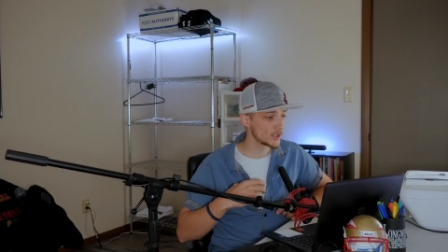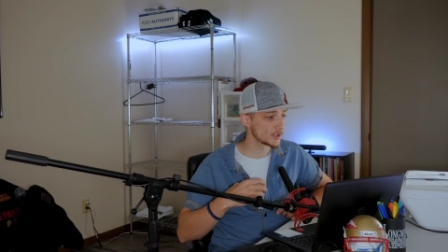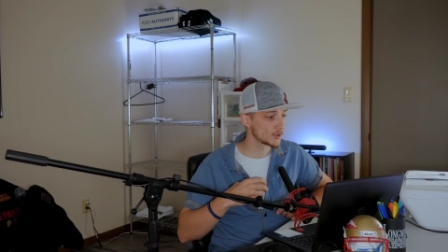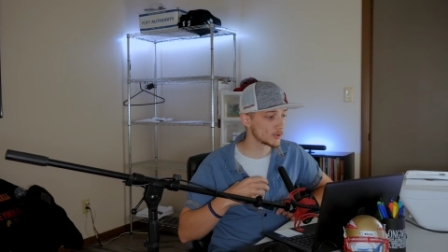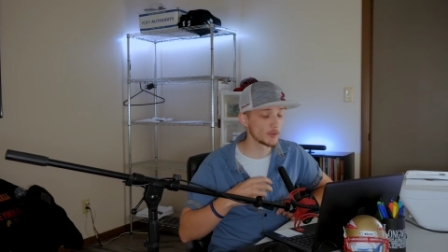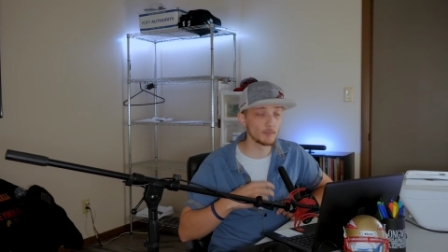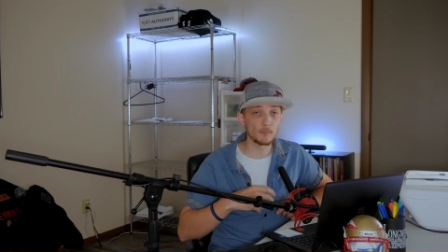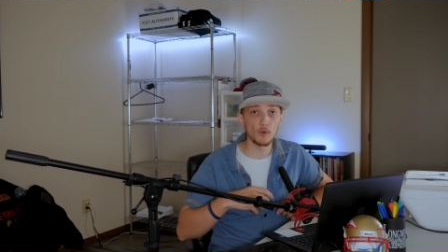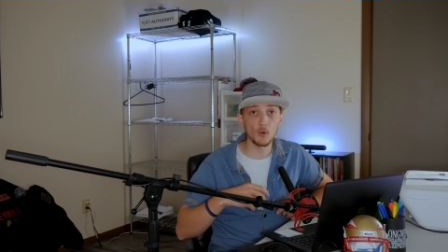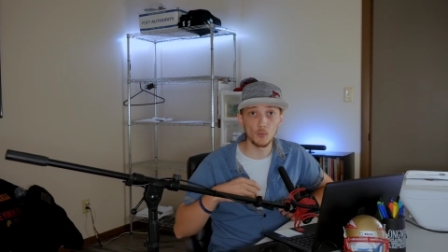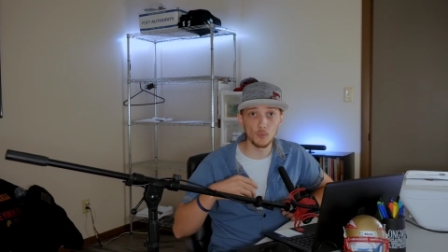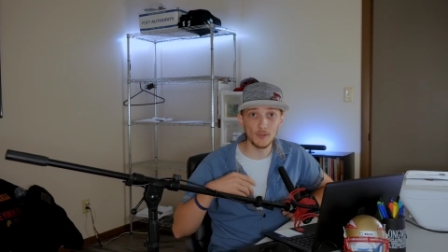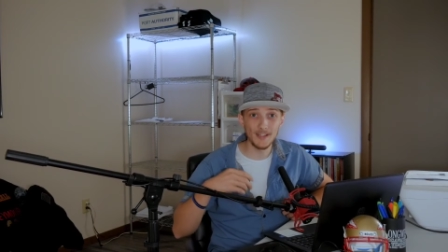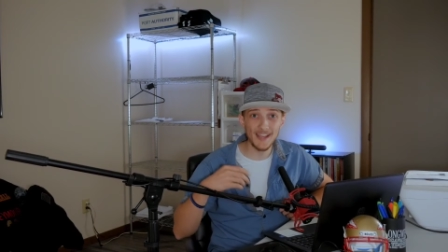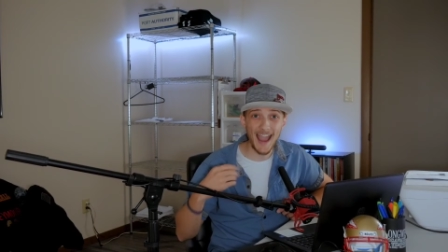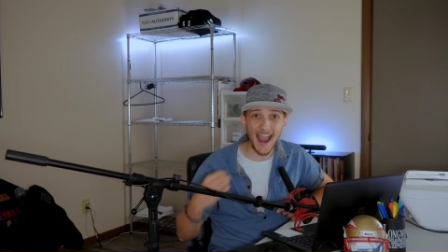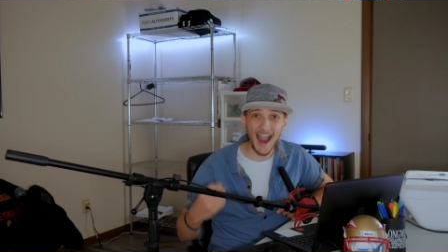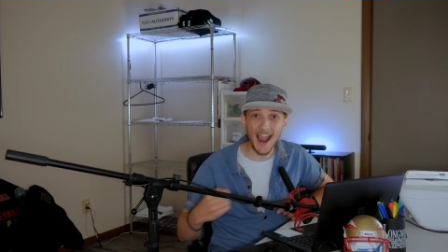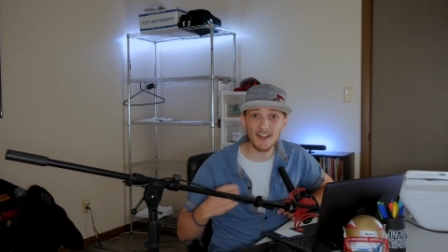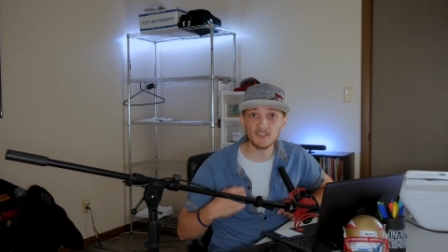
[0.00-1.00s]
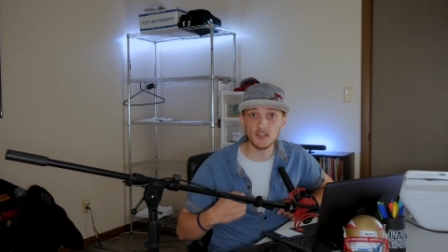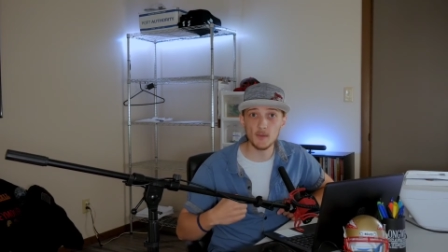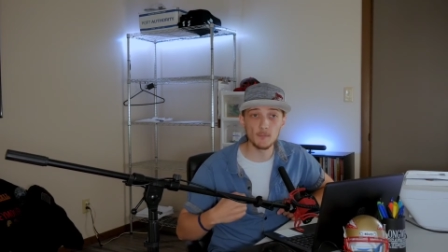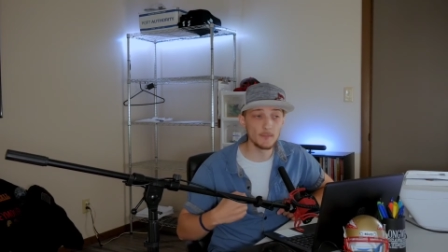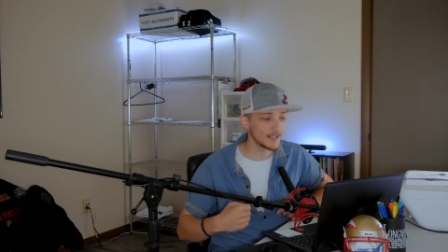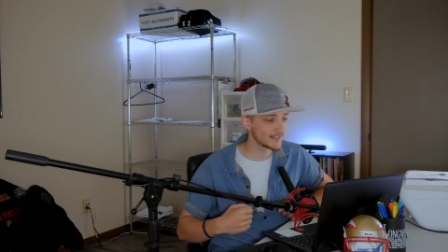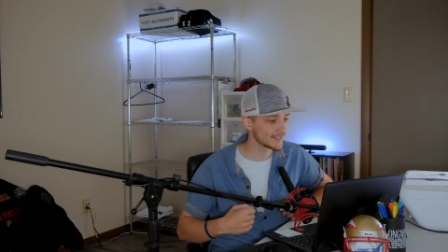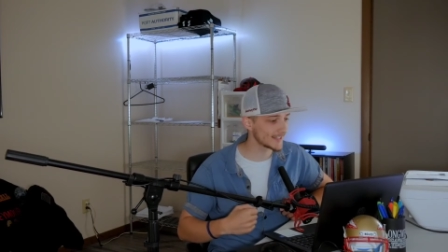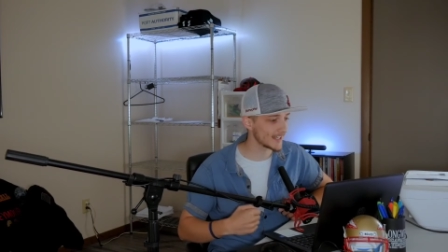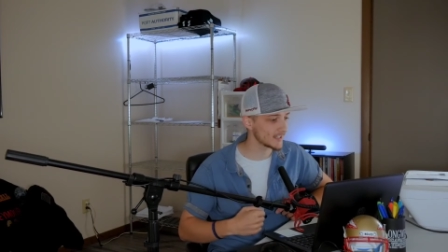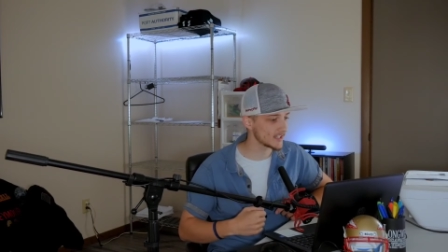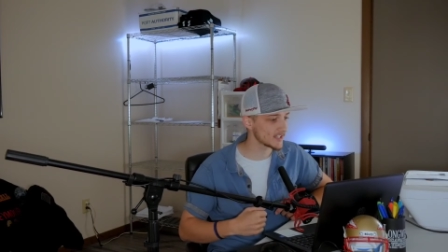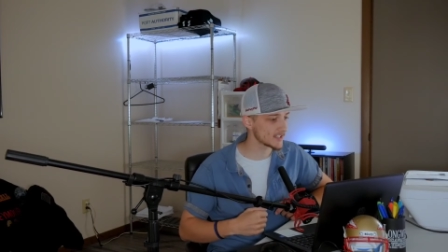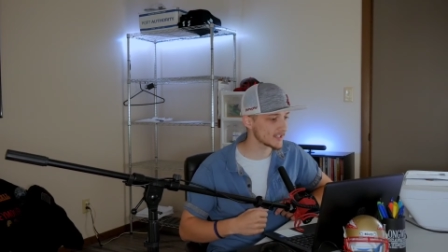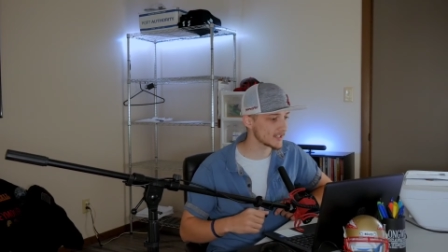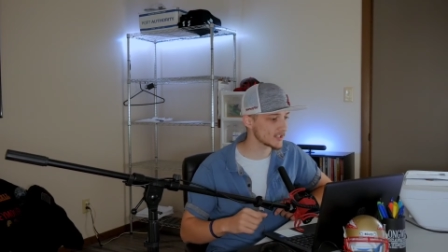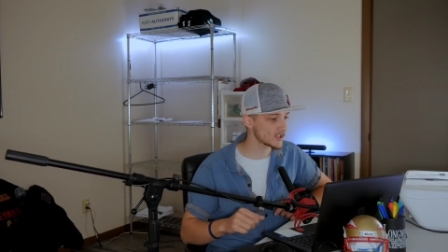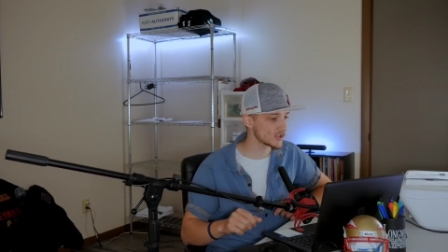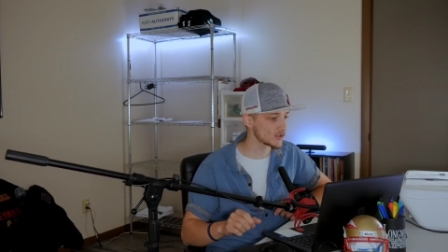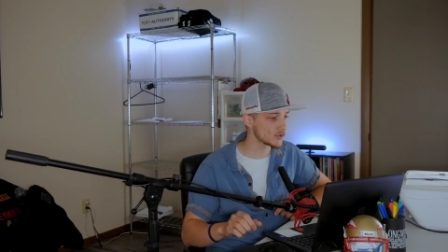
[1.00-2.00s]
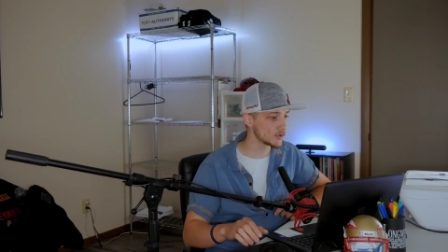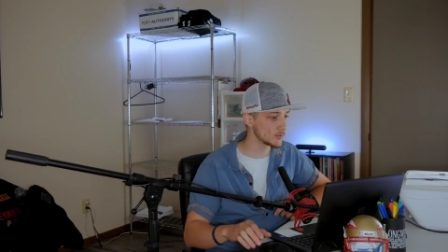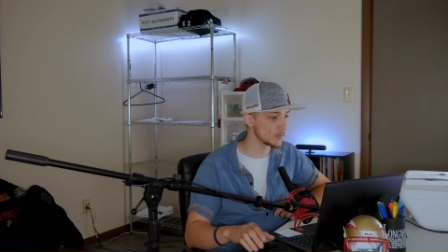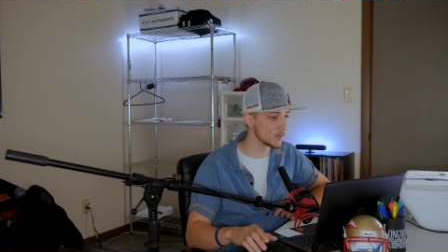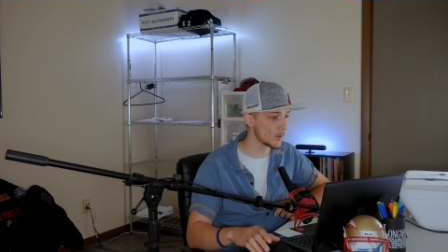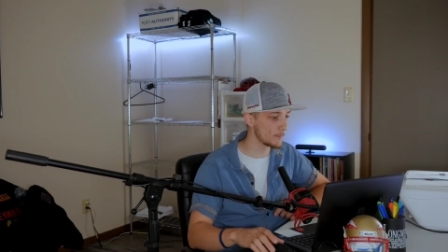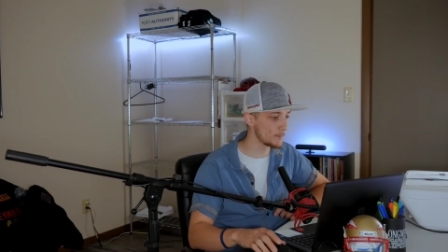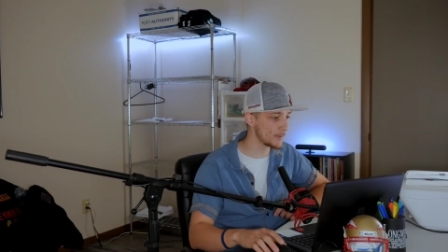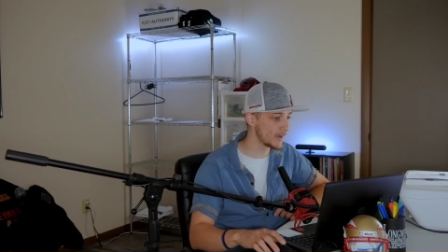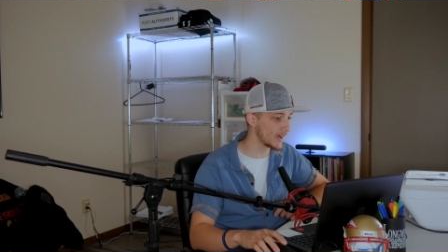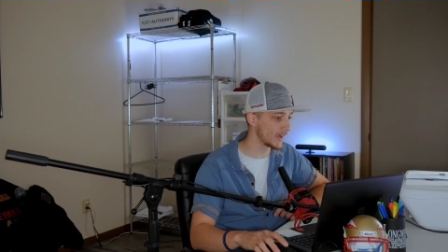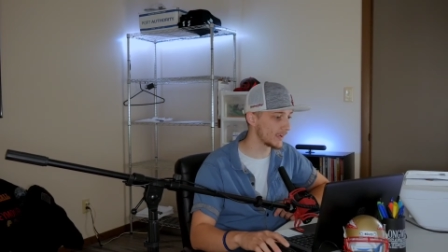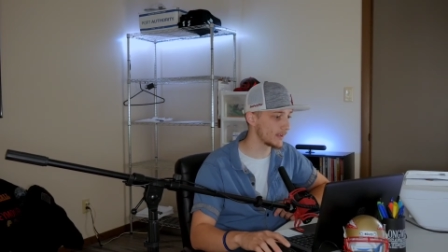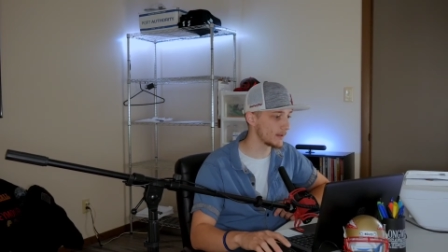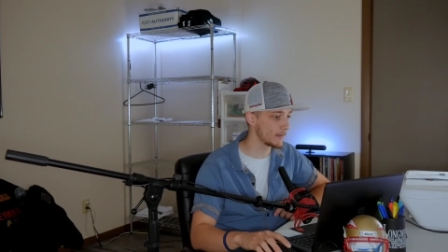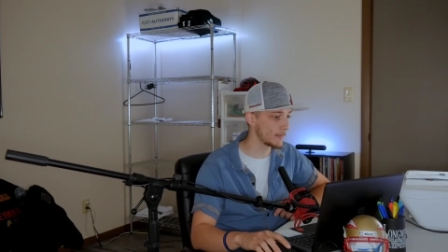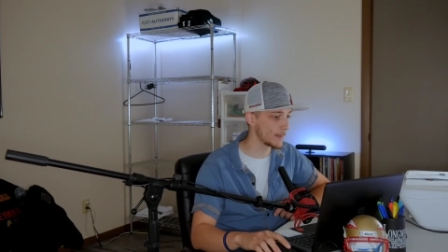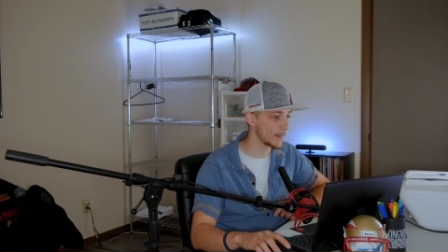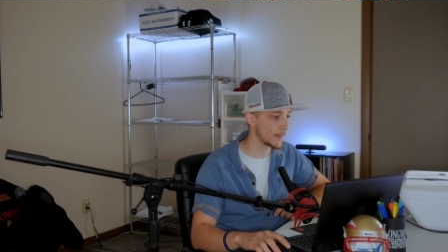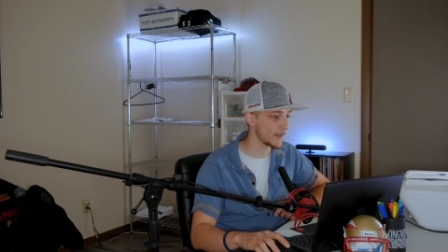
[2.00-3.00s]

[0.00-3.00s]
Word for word: to the point we have to make that decision to obey.